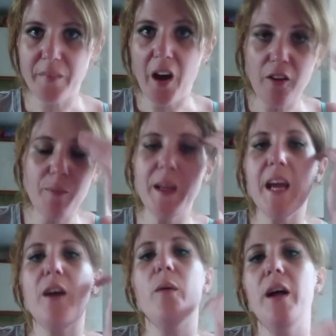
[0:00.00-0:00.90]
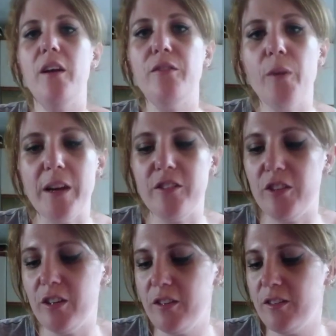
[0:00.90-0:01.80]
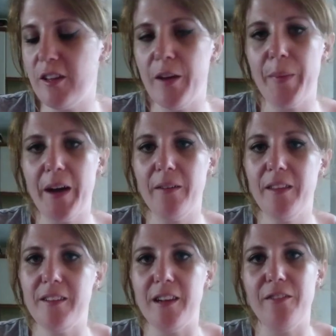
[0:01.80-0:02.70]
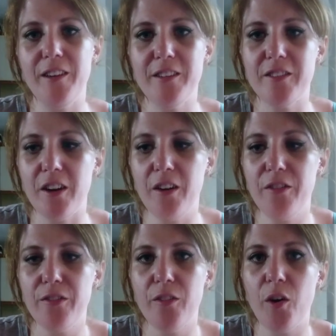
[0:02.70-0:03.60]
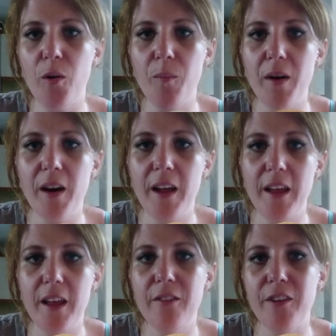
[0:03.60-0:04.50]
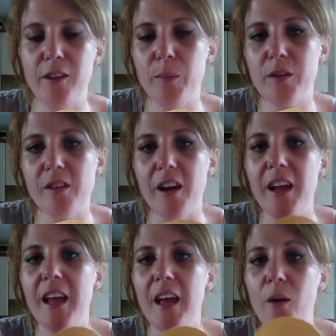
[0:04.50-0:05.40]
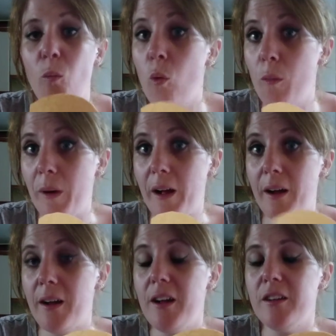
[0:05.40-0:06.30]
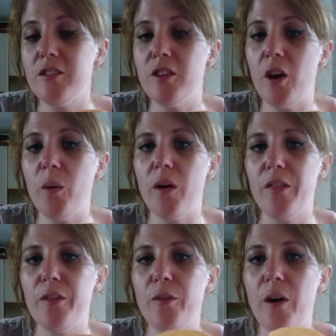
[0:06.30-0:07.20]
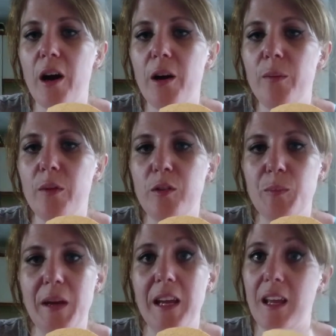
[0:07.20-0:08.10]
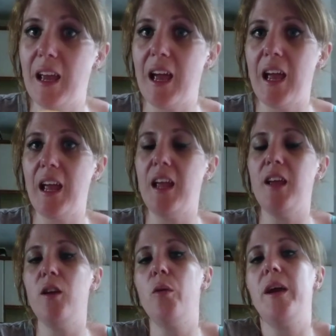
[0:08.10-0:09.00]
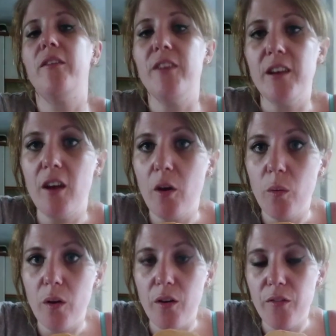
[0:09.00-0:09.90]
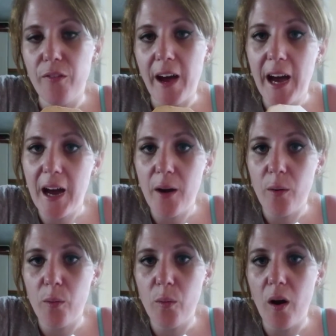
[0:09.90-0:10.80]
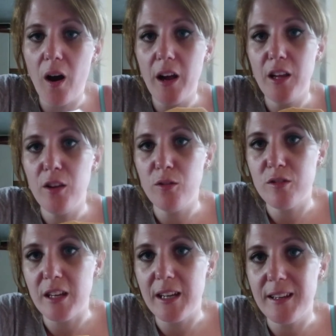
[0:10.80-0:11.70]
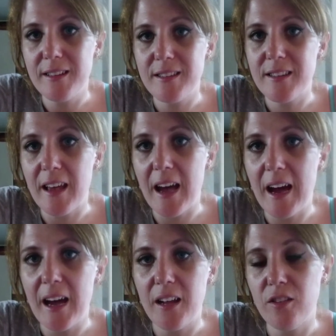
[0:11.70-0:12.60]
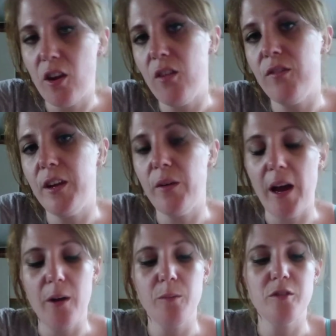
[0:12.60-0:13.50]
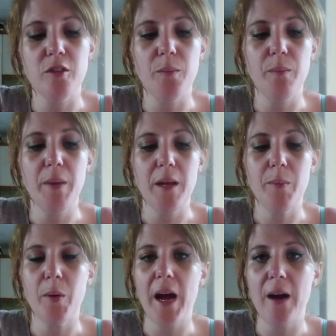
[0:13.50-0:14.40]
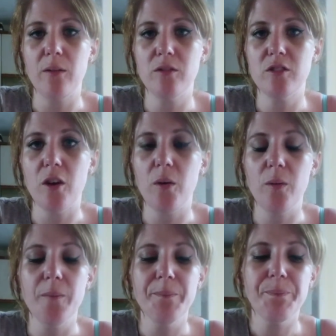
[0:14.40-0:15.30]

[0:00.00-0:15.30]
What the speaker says: I've been getting quite a lot of questions about this lovely stuff on my Facebook site, Worbla. So I thought I would make a quick video of how I use it and hopefully it will help some people out. So